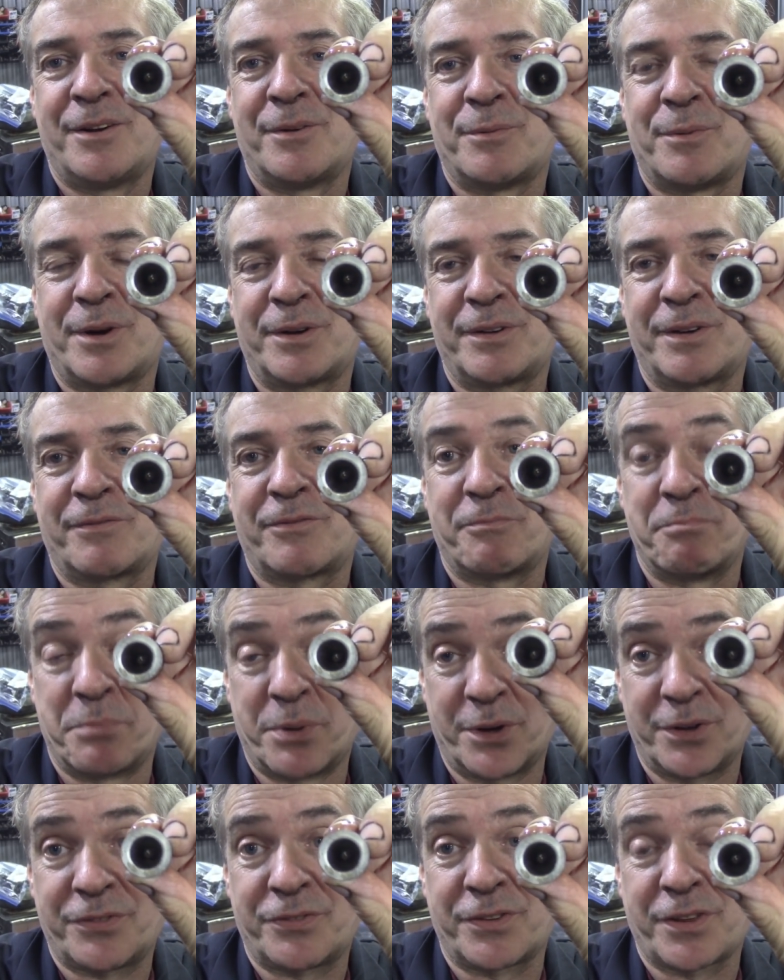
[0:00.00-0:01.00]

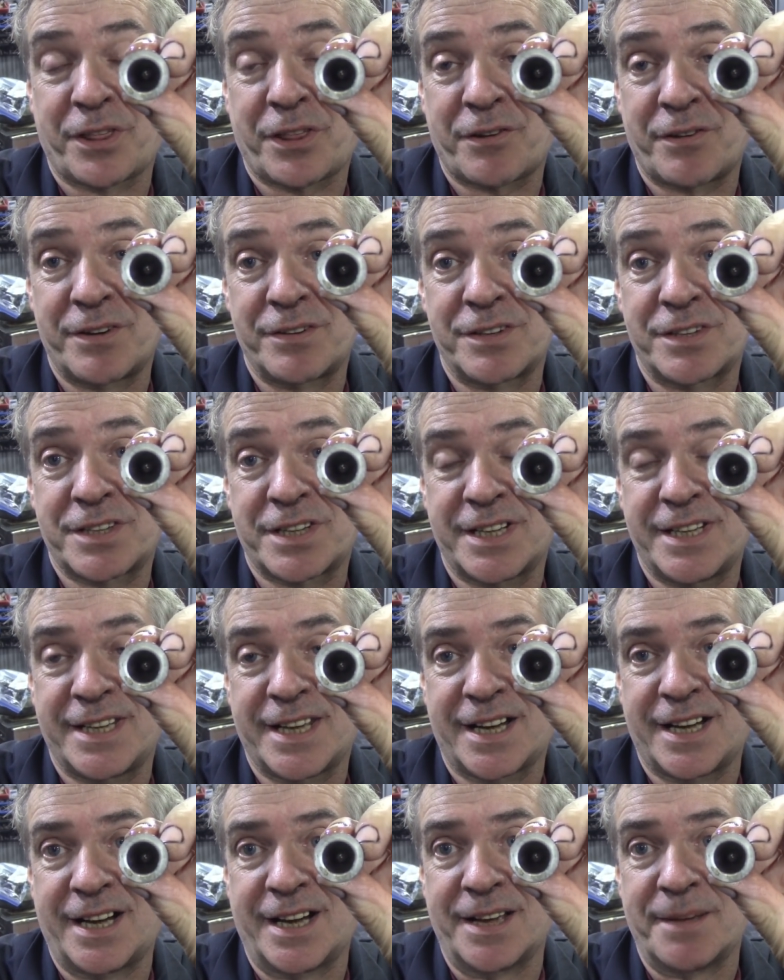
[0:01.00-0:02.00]
Both for the 300
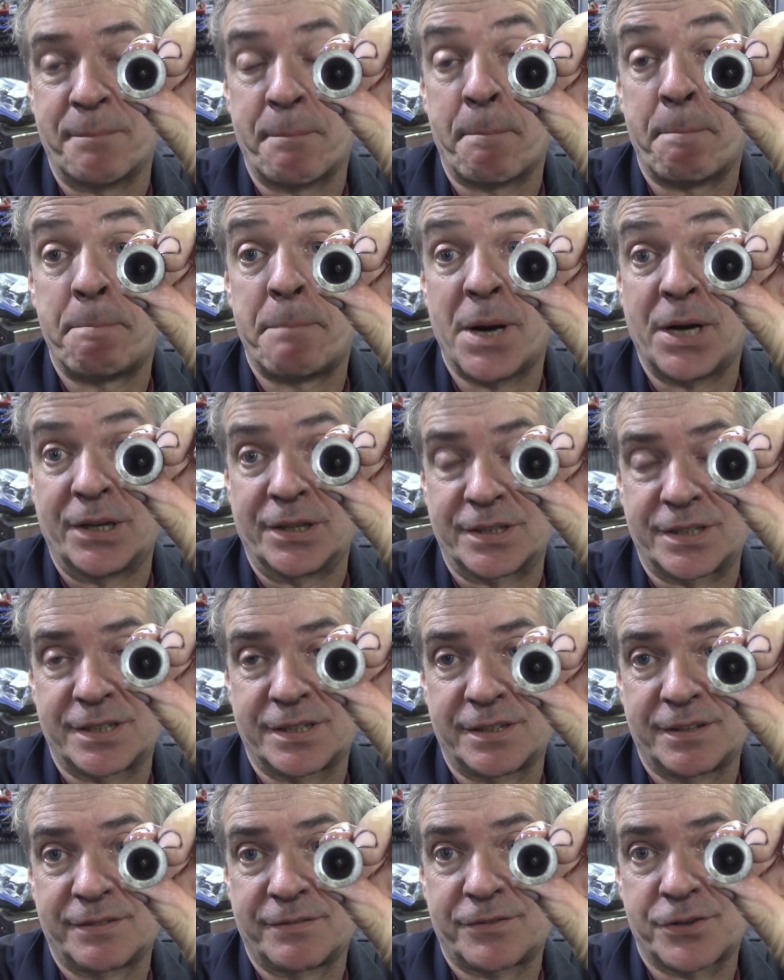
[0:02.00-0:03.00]
TDI, but
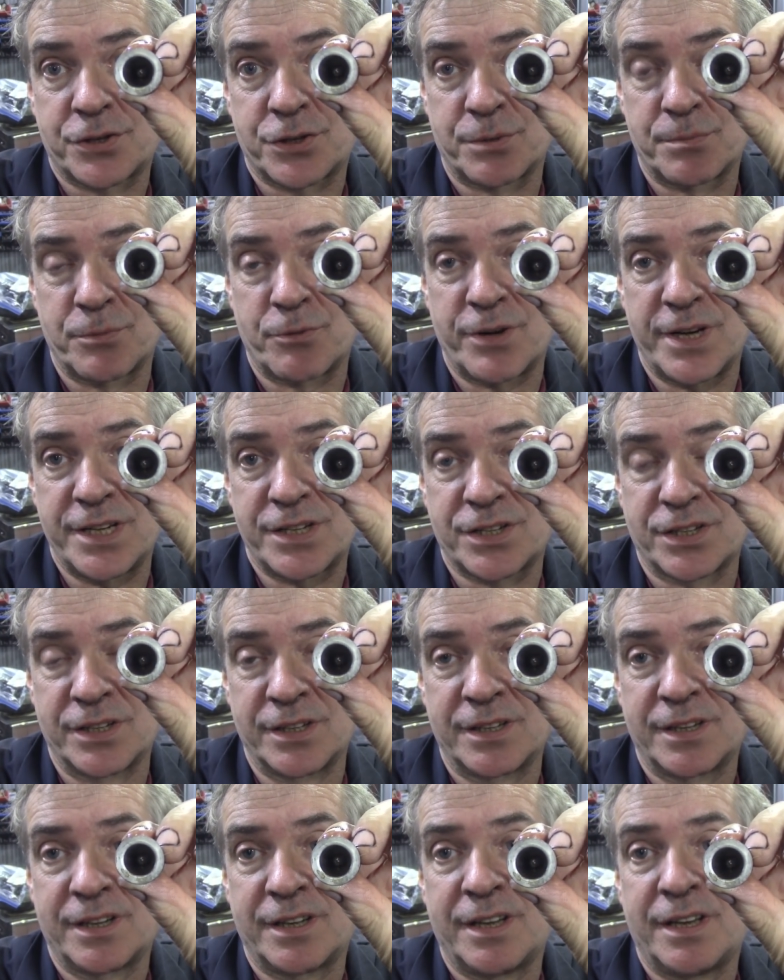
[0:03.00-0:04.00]
for some
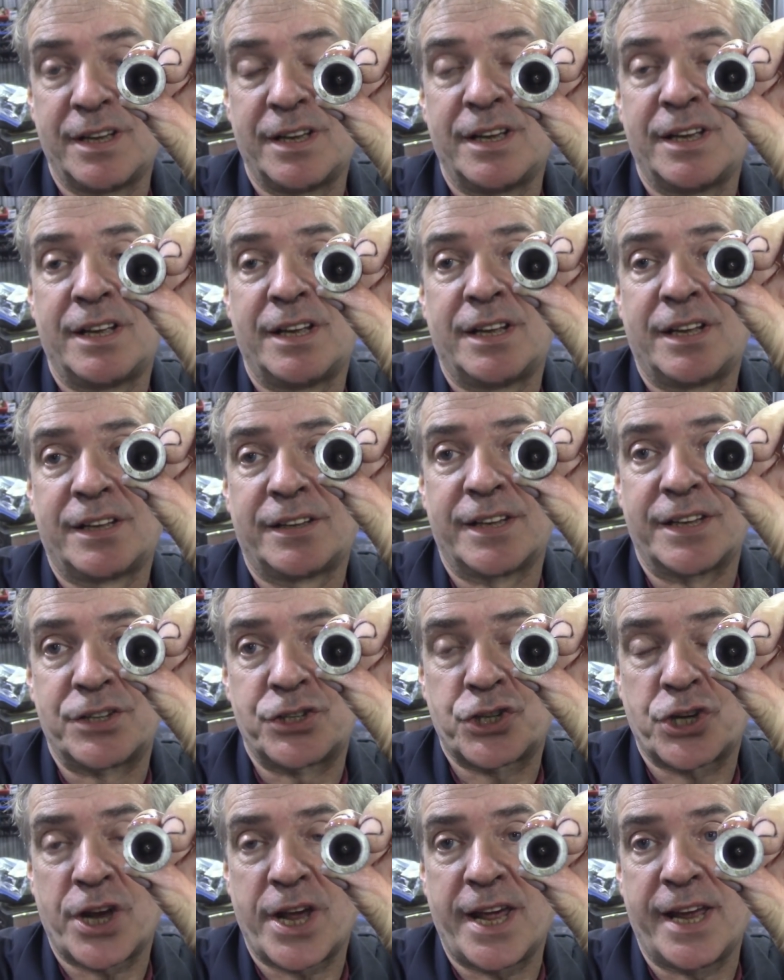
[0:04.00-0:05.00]
reason they
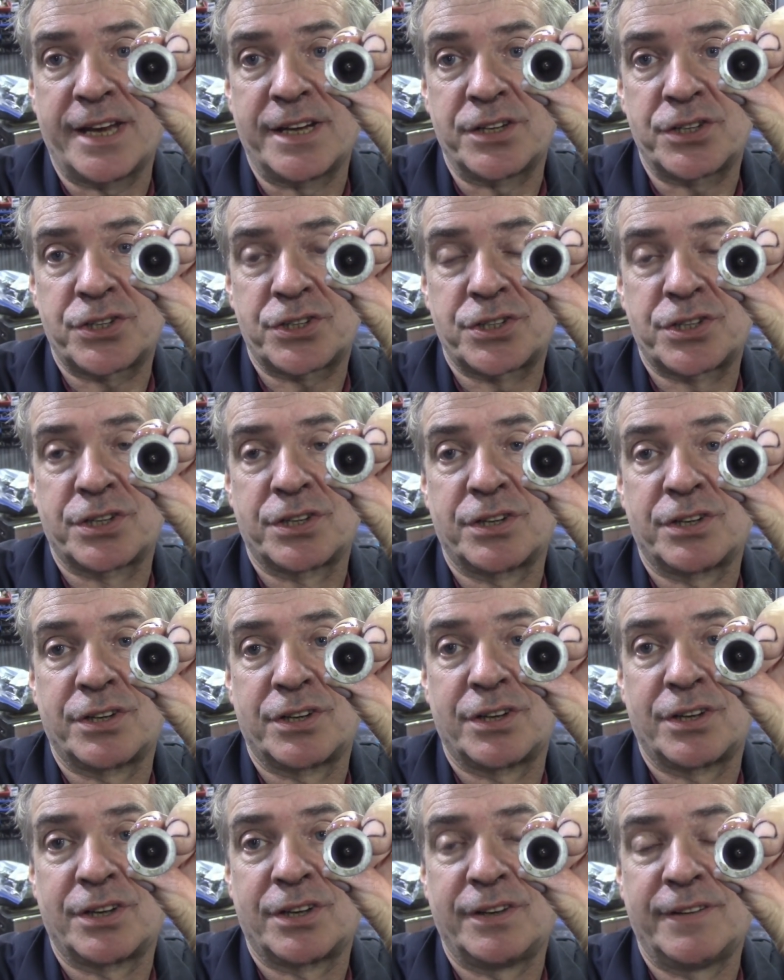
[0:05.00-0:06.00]
changed
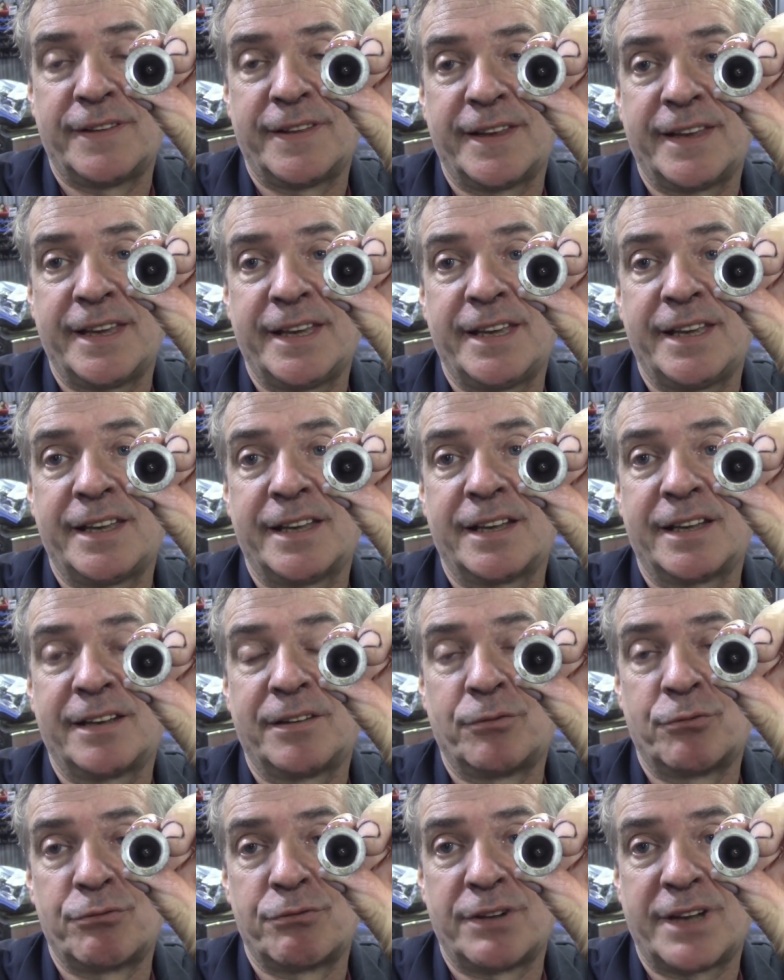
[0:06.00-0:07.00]
the
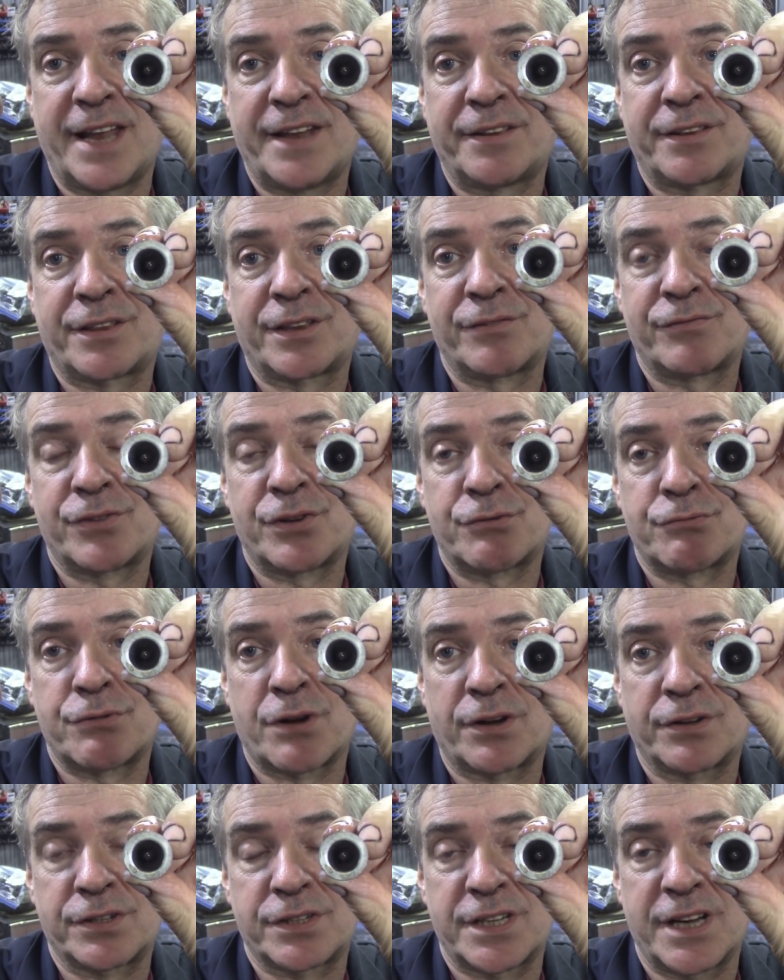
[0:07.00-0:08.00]
length of the
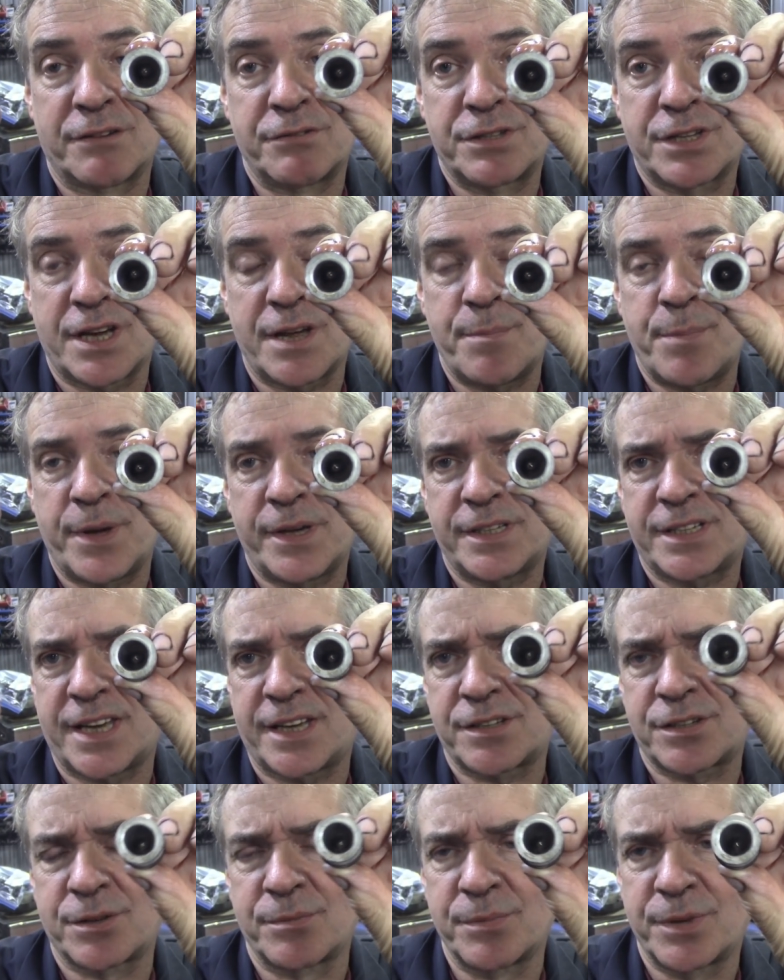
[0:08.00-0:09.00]
rods. Now JP
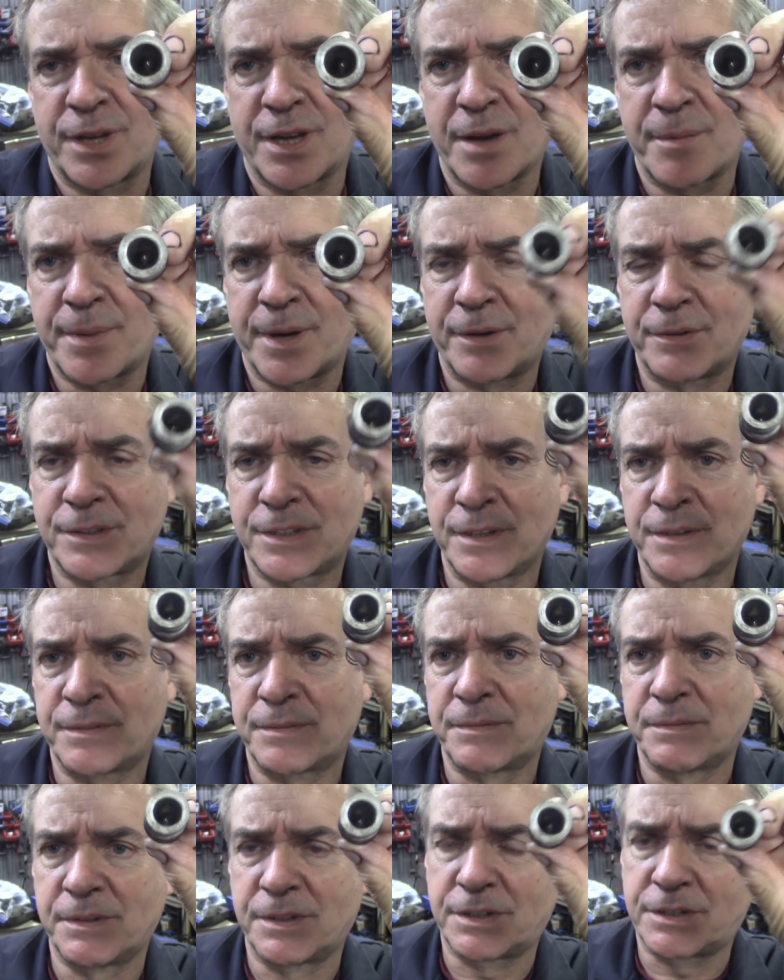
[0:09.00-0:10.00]
said something about it
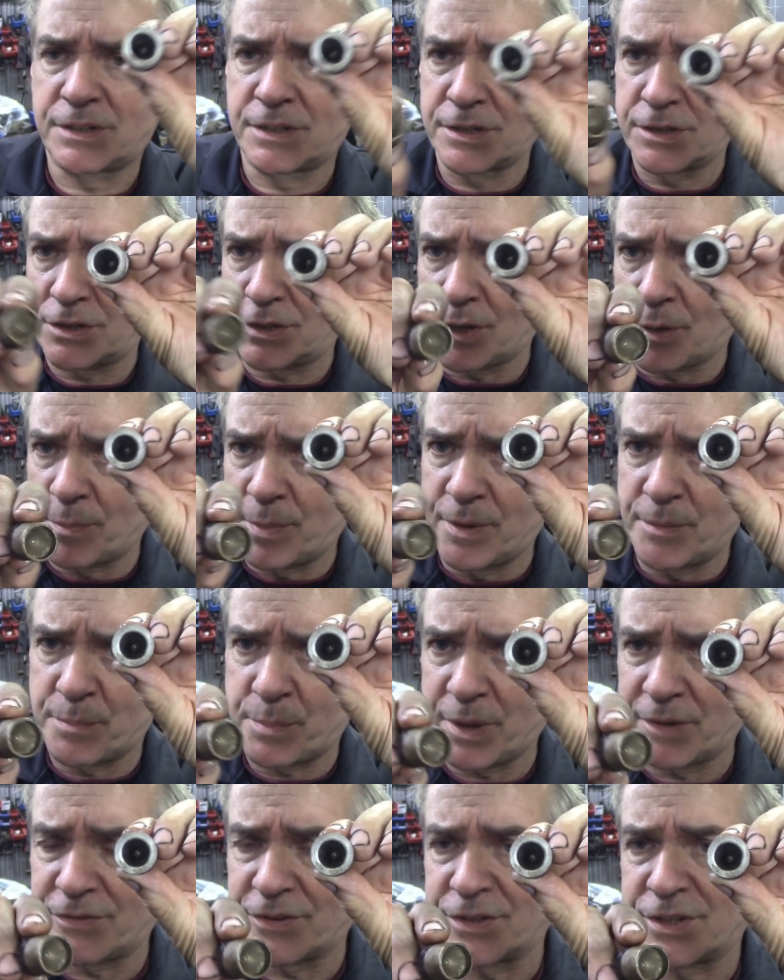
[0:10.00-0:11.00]
to stop it
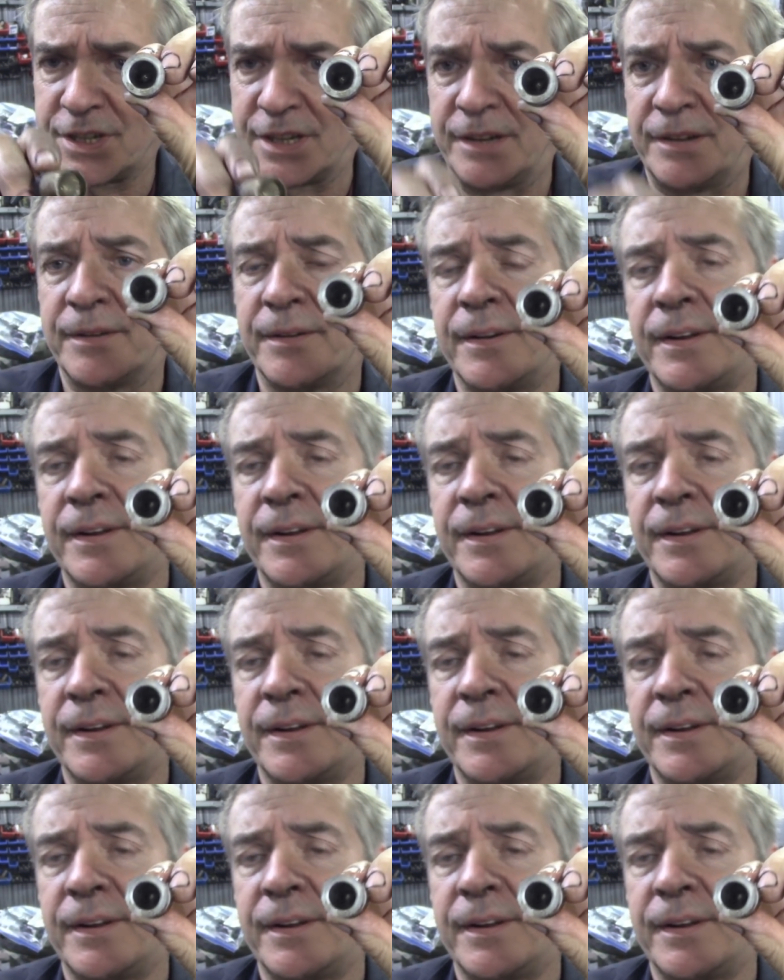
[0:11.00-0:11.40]
pivoting.